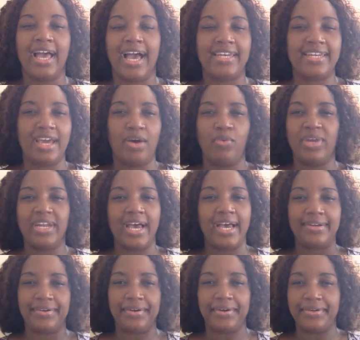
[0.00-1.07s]
and then we
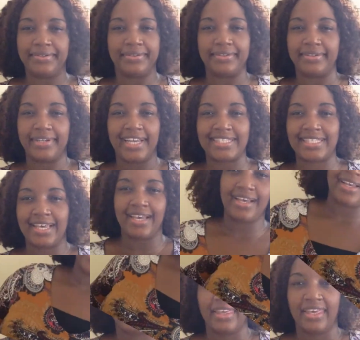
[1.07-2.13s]
don't do nothing uh, at
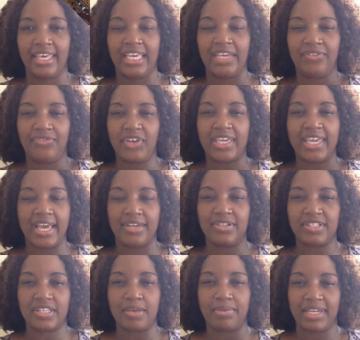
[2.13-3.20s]
all. If you can't do
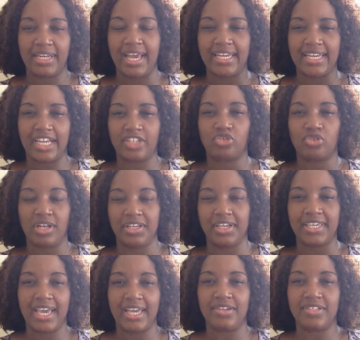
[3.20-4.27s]
something in the natural, you
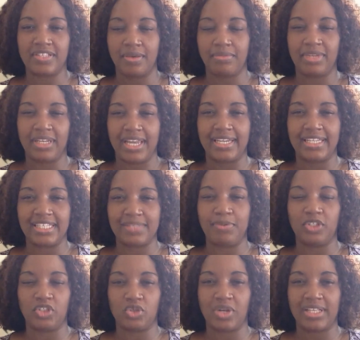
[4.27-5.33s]
can't do something in the
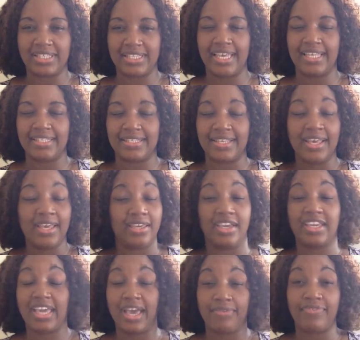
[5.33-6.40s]
spiritual sense. You
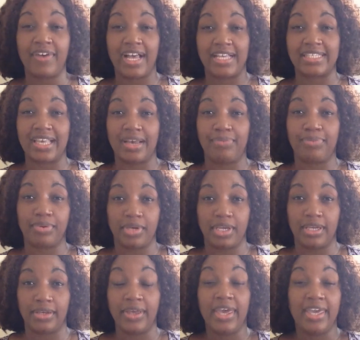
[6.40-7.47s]
can fast and
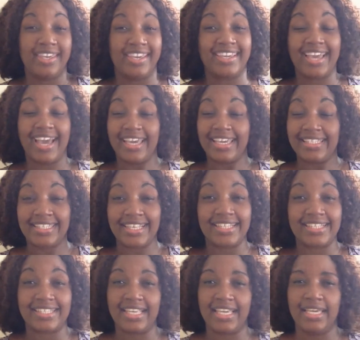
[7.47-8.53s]
pray. You can
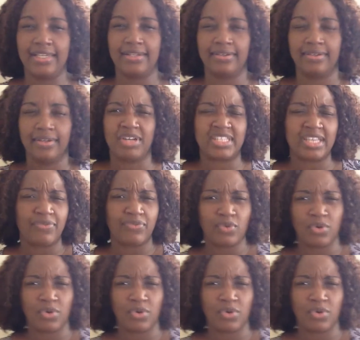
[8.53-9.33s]
intercede. But of